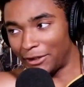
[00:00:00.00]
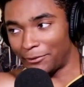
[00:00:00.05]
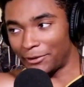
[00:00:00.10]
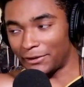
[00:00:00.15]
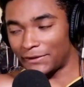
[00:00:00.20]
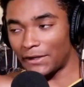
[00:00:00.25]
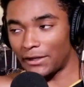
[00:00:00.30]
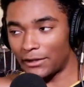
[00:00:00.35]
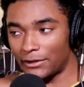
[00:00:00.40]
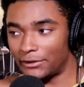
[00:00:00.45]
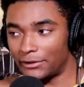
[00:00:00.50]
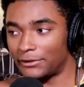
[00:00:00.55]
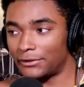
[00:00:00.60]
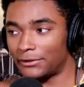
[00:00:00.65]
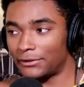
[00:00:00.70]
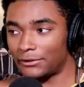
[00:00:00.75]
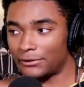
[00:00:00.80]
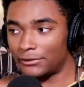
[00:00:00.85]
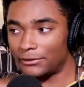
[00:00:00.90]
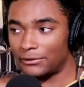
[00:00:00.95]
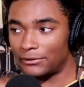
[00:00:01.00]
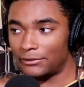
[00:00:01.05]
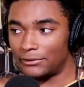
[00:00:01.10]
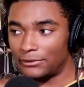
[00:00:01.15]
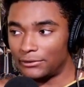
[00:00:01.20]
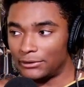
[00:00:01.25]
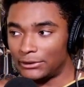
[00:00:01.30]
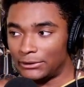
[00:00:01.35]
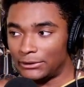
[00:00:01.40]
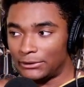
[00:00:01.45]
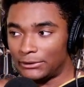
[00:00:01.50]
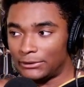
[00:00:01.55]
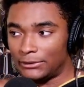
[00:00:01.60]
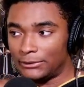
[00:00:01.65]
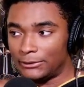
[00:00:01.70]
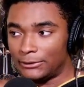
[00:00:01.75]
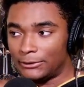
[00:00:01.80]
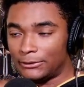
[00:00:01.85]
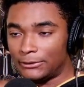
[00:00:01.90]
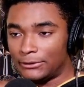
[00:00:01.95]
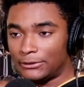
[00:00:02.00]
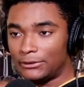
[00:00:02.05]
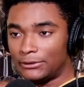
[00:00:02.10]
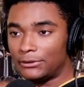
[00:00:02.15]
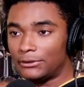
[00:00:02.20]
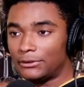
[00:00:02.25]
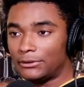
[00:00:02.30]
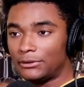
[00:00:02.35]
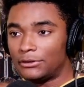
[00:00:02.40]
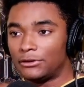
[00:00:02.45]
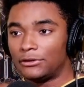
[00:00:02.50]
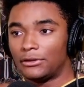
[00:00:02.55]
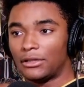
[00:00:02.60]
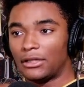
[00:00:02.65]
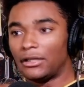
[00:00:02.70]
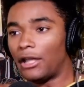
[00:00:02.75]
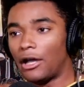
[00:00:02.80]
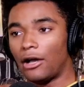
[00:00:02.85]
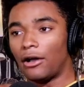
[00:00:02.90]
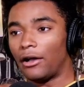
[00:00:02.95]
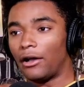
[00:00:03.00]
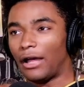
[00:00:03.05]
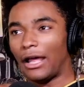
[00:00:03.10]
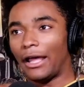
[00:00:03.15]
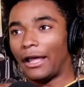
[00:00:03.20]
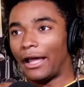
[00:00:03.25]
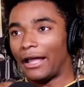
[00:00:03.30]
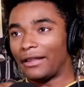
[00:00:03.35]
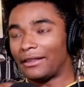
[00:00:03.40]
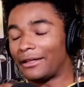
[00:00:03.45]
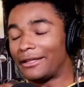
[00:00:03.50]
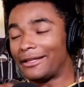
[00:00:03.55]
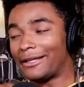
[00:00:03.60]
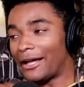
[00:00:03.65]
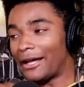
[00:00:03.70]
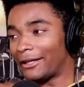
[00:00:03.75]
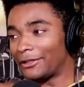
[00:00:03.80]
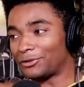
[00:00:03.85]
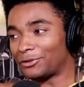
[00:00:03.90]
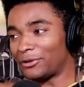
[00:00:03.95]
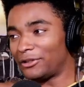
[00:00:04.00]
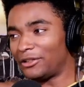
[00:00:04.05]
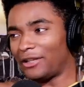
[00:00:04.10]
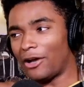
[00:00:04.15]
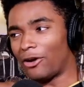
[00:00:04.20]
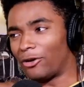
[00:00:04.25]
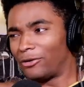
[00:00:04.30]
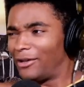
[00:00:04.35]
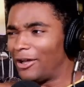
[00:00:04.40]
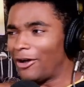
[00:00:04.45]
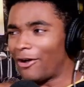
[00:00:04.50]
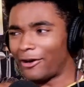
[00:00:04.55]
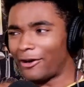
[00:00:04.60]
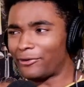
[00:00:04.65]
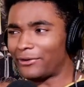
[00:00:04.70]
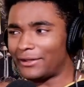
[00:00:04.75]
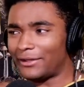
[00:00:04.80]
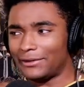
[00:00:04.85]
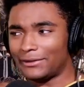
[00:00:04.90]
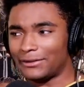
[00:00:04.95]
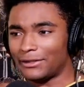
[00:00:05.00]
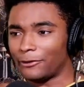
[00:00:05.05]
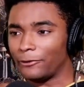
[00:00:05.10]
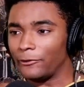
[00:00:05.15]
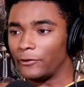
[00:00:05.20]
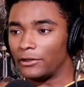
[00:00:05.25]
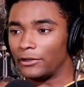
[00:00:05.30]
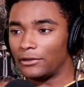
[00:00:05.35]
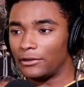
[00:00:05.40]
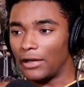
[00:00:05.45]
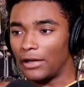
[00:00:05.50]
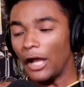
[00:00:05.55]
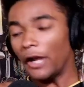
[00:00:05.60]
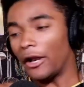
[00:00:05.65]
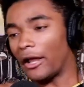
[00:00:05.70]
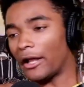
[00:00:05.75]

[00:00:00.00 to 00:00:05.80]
AD isn't super hungry to win now. I think he got his ring. No, I don't think he's hungry. Not as